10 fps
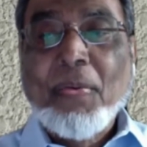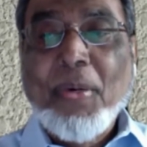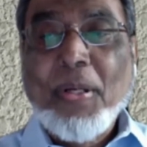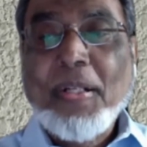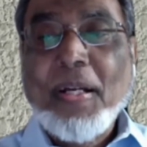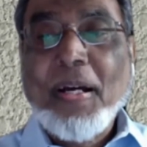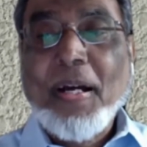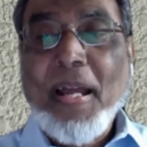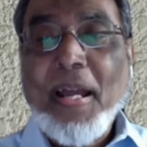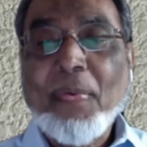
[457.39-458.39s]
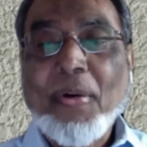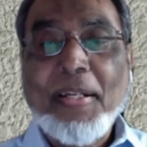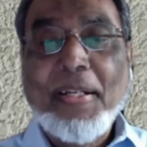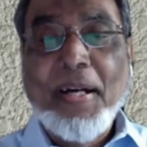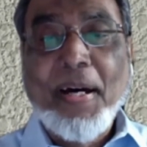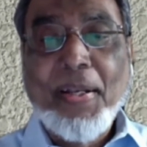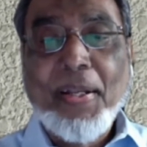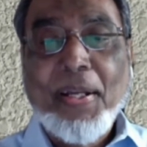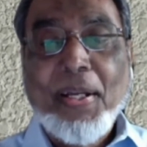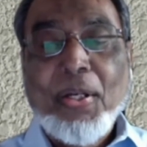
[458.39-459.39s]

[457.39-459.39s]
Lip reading: what have I done